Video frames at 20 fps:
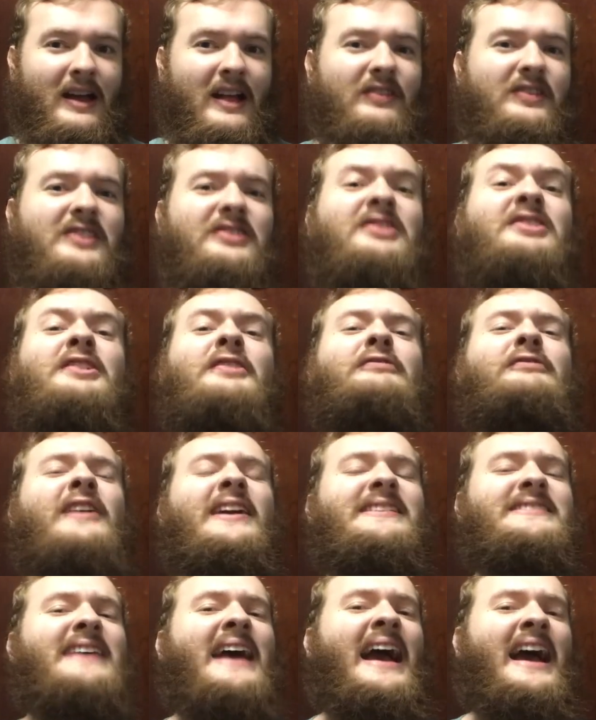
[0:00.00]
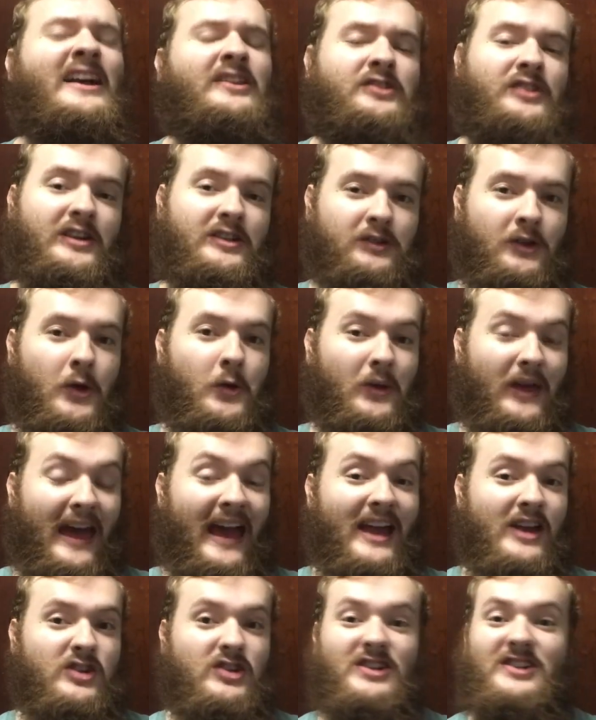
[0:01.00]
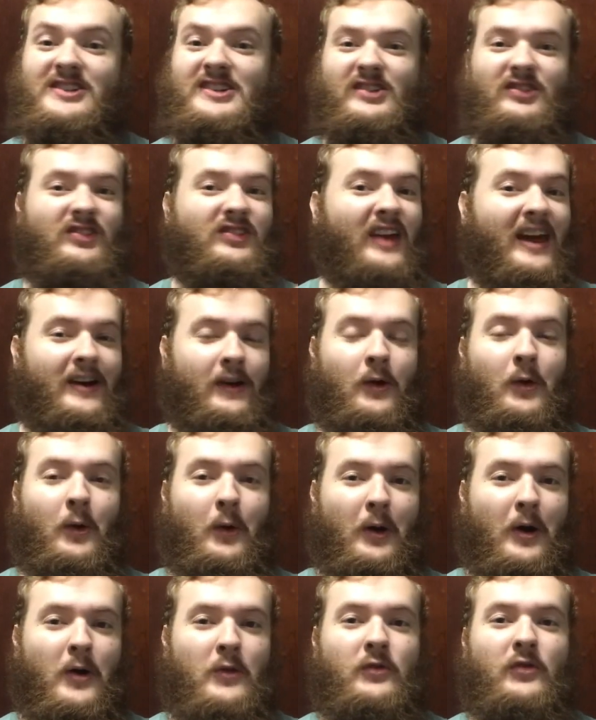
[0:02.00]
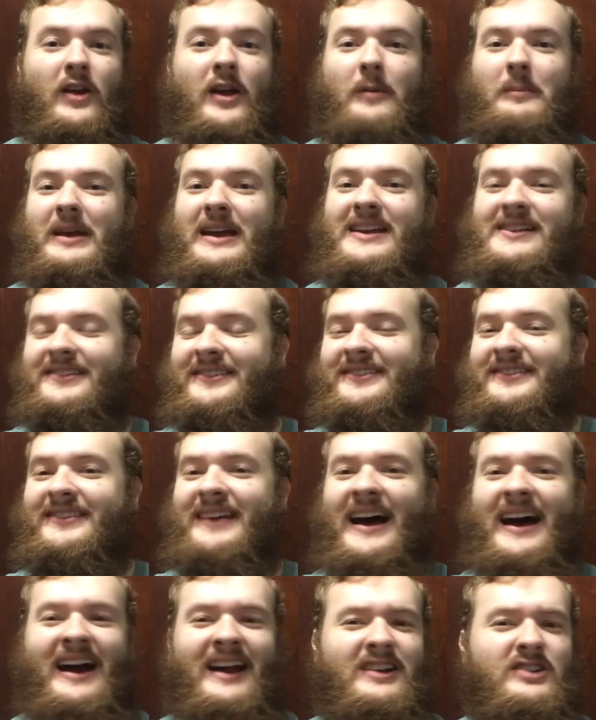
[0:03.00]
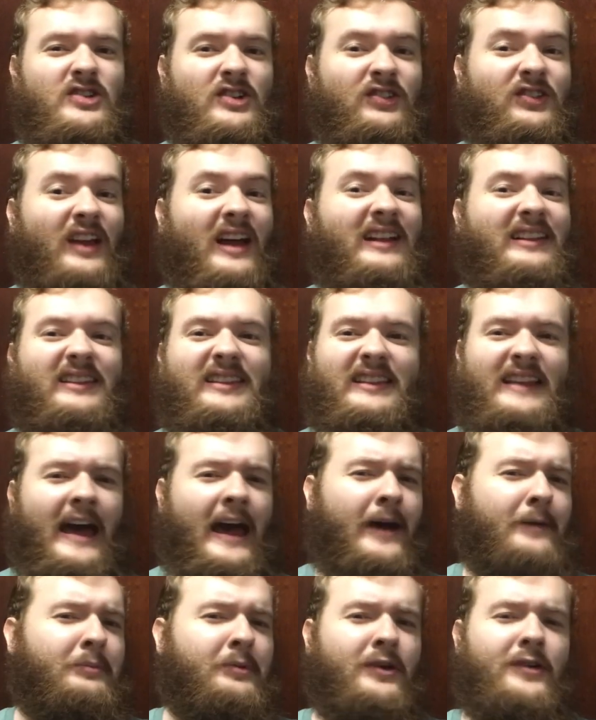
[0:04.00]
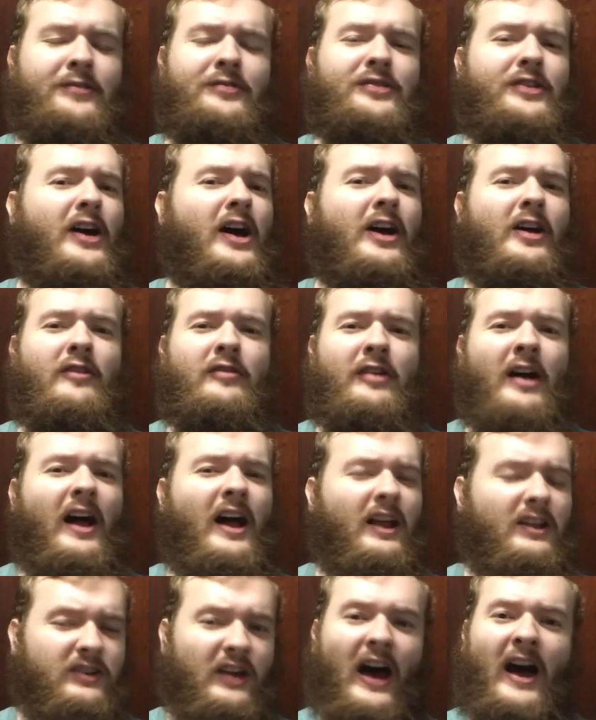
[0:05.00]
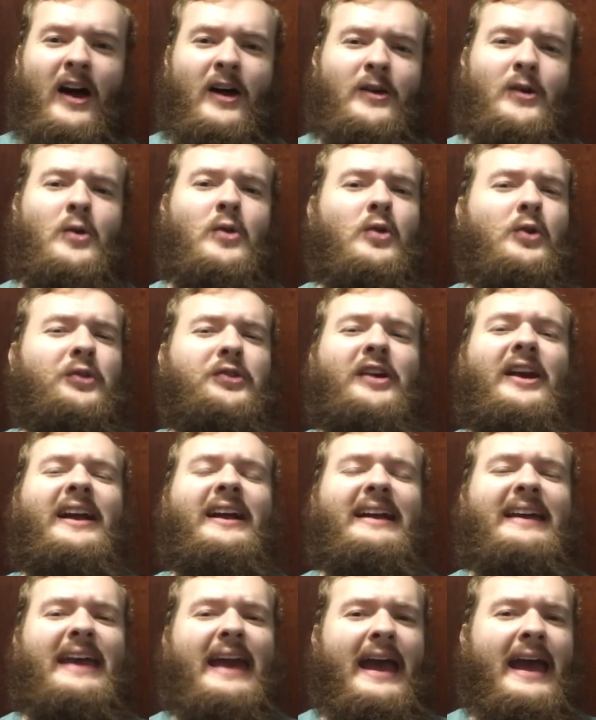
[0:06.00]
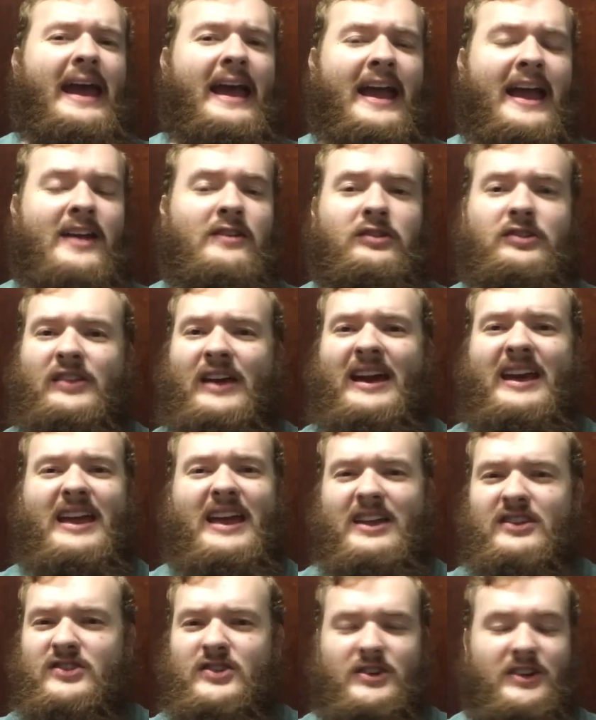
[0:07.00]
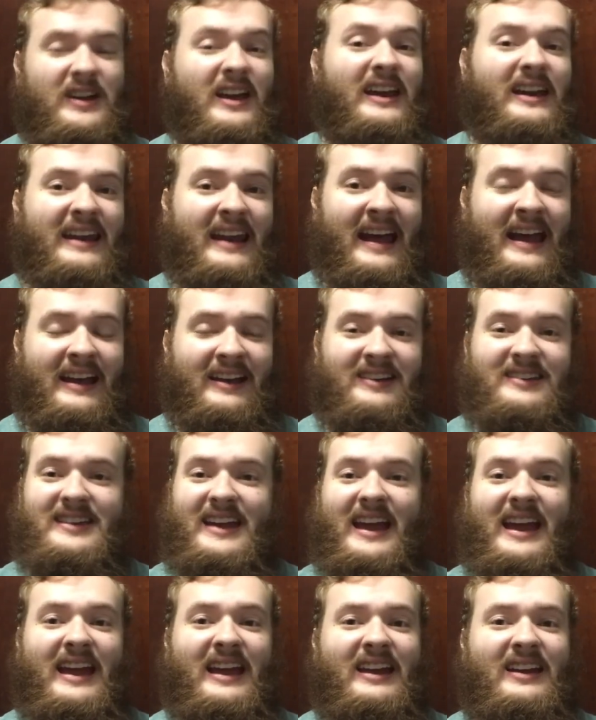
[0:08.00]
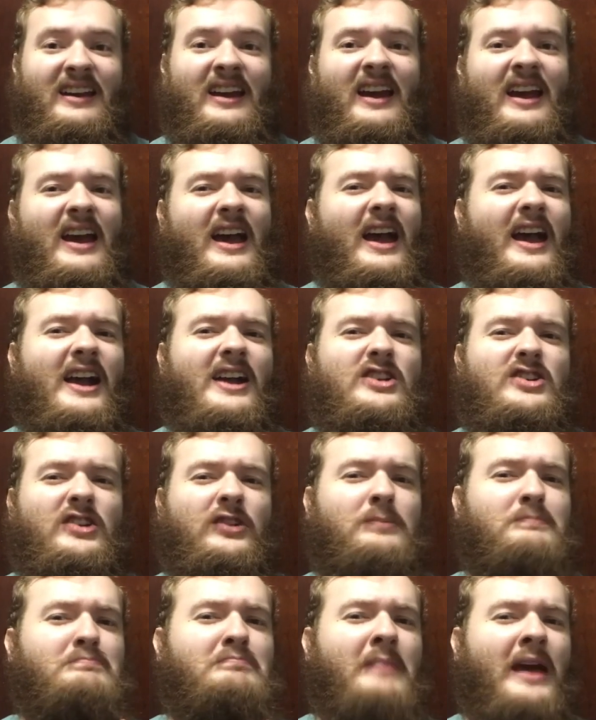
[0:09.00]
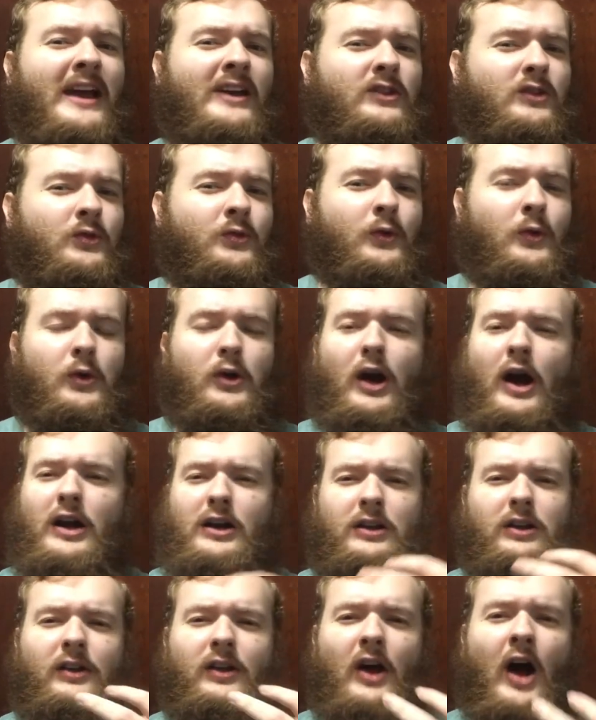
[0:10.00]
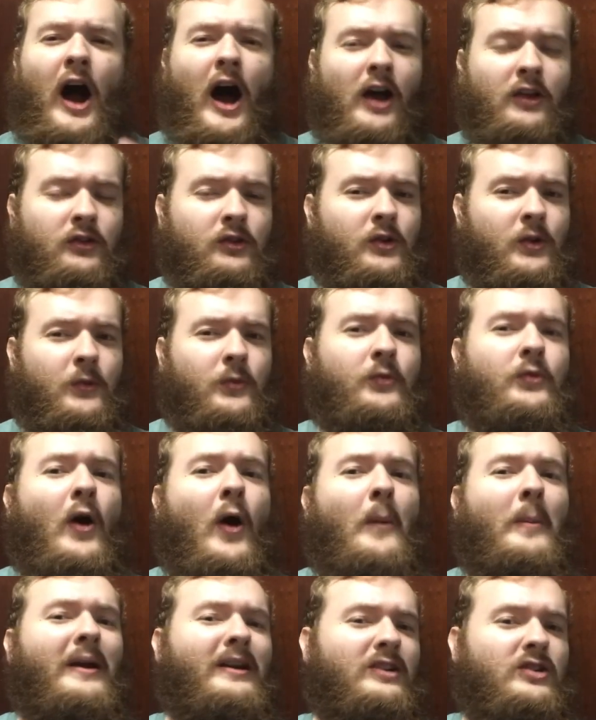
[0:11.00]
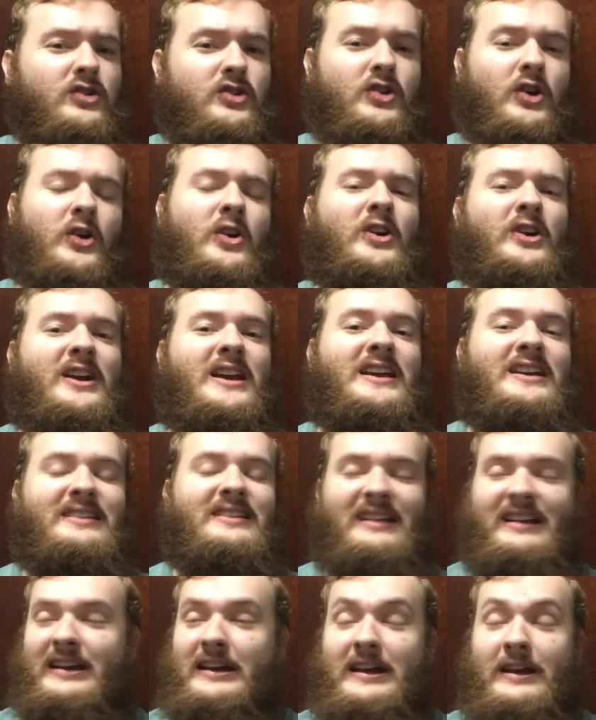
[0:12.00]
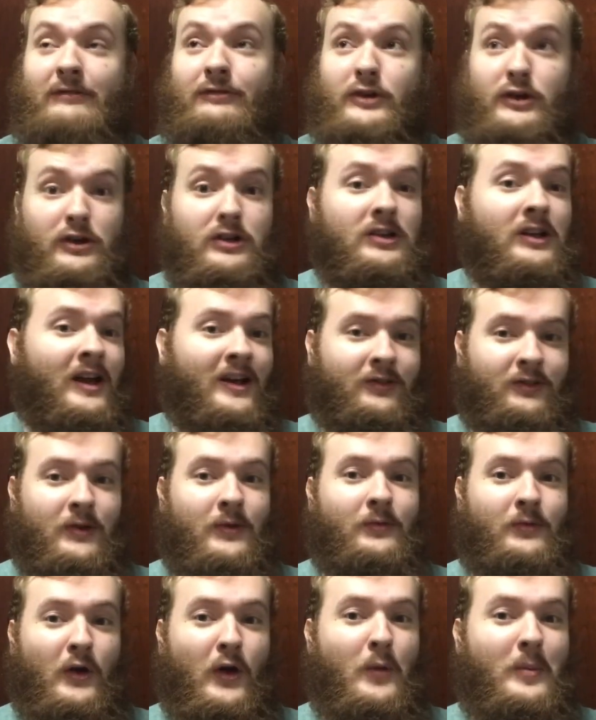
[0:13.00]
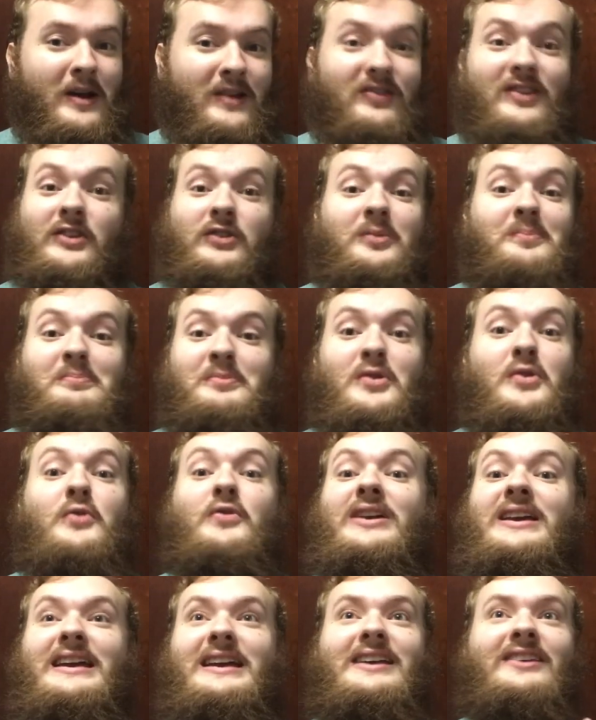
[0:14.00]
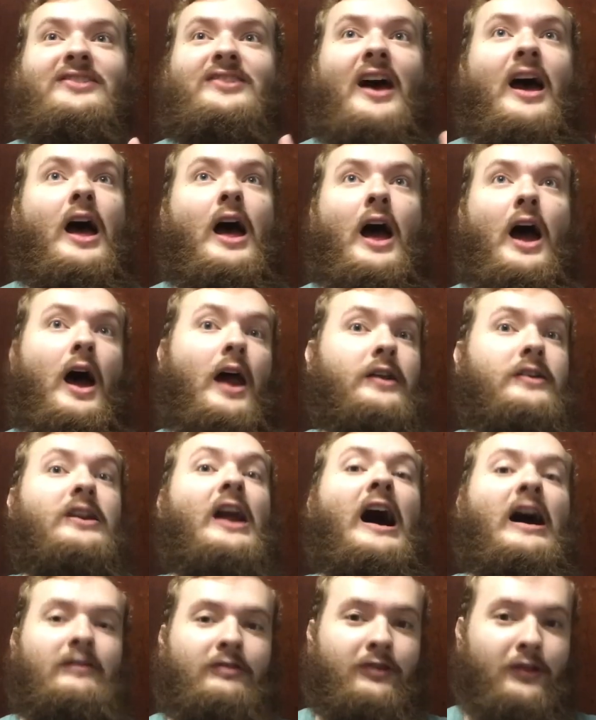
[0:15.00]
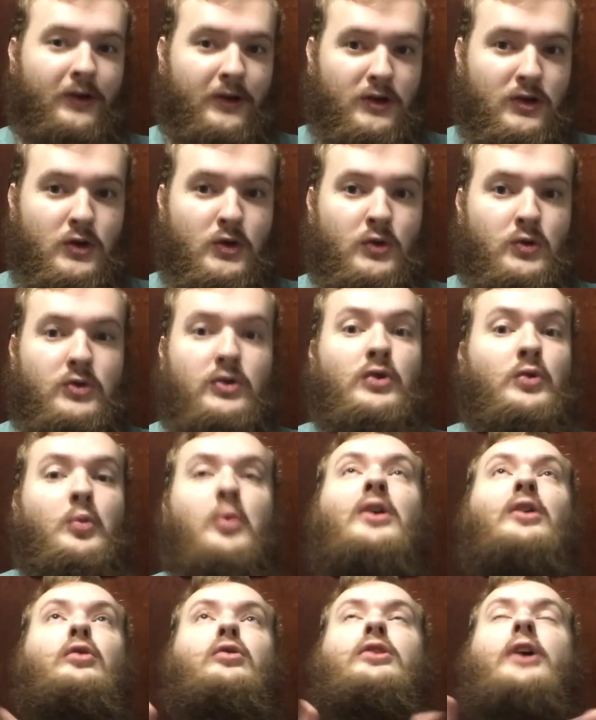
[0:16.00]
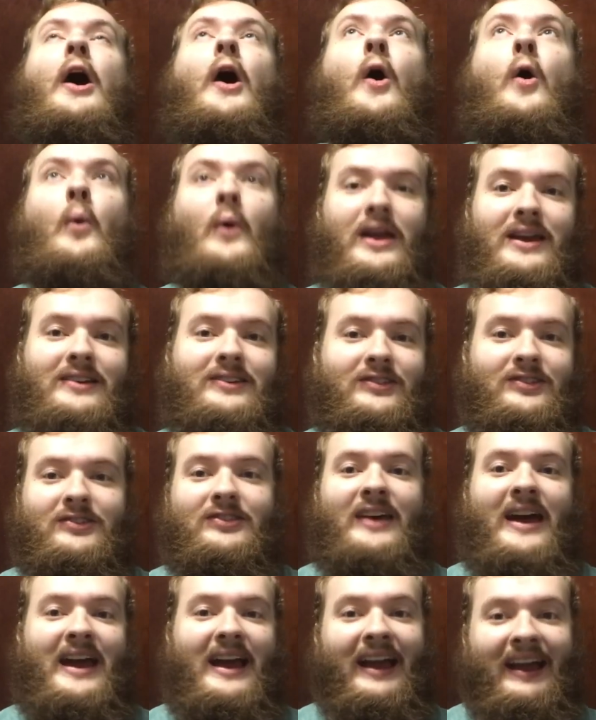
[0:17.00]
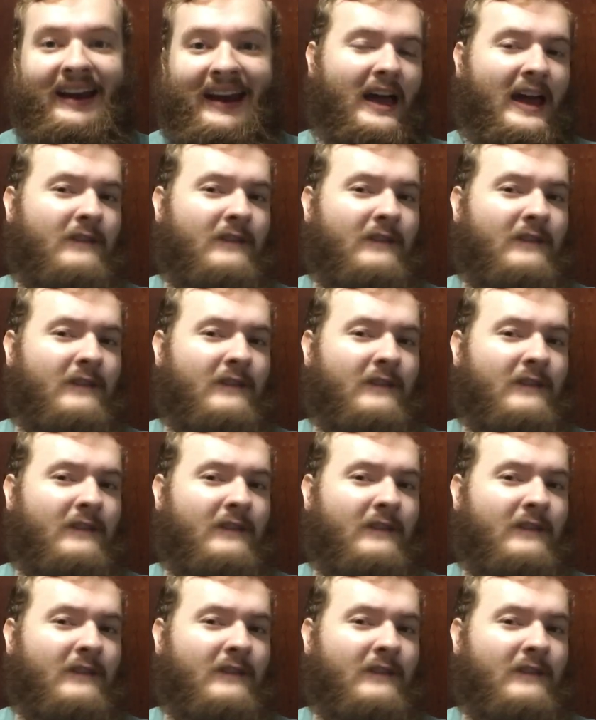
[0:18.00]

This is a fantastic location to set a horror film inside just a labyrinth of tunnels and caves that interconnect and it just makes for a claustrophobic journey. Uh, if you're claustrophobic, this movie is not for you. You will go insane.